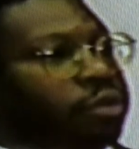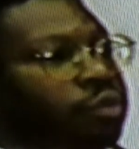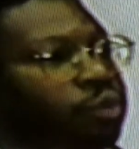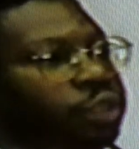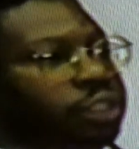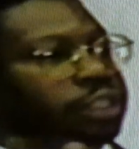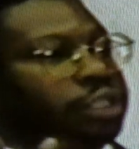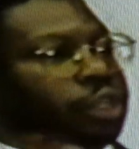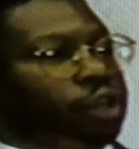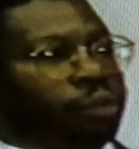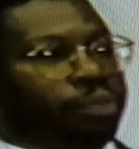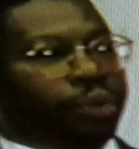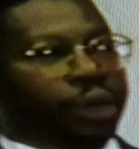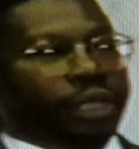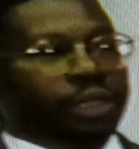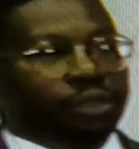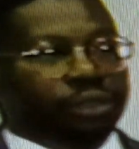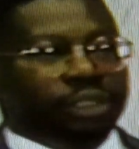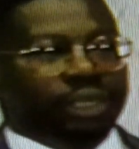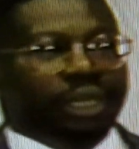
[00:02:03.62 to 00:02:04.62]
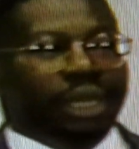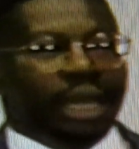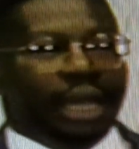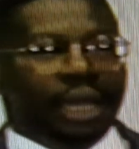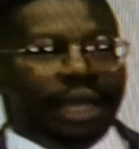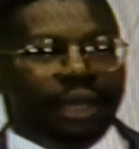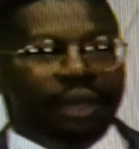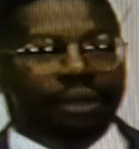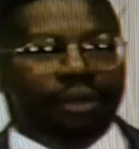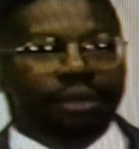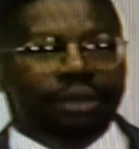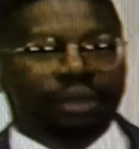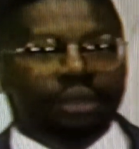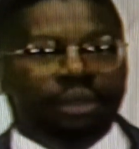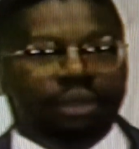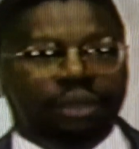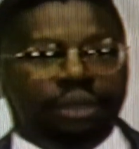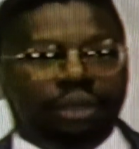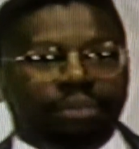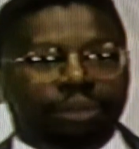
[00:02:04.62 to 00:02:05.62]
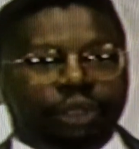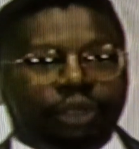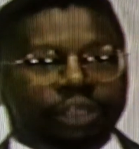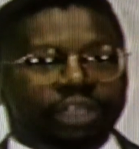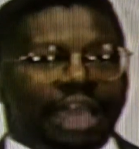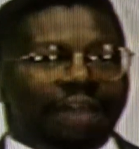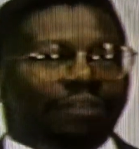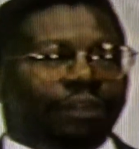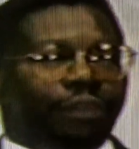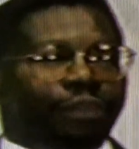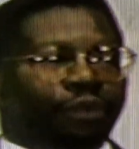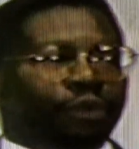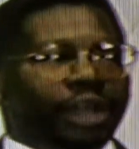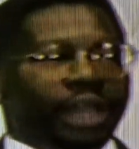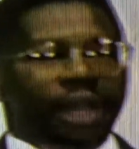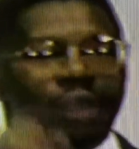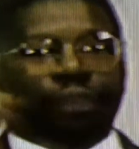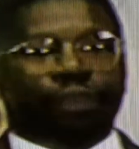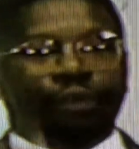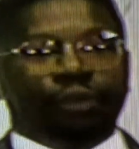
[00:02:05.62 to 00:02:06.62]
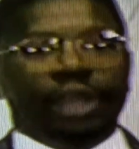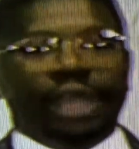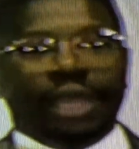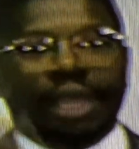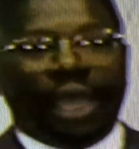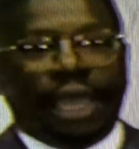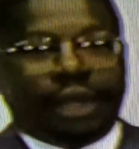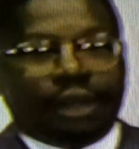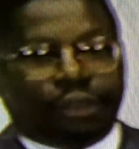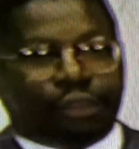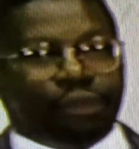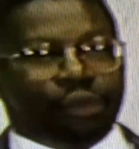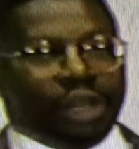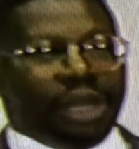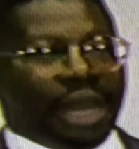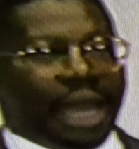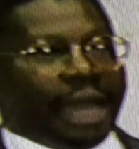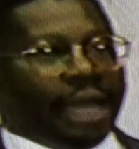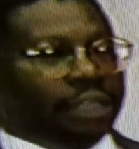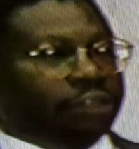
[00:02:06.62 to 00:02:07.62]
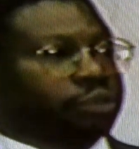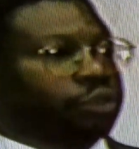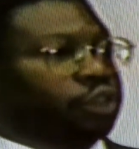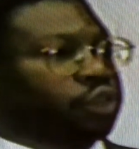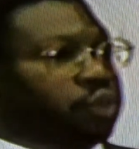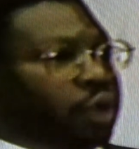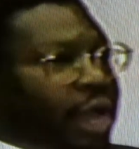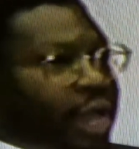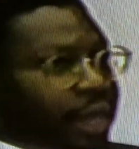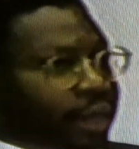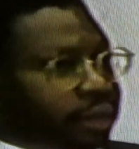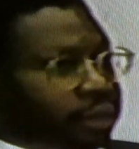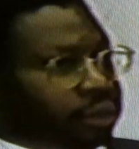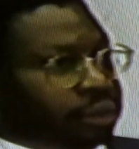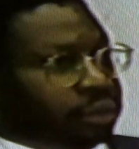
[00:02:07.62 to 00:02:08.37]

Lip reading: which still brings you to 9. So you have a 3, a 3, and the 3 lines in the triangle.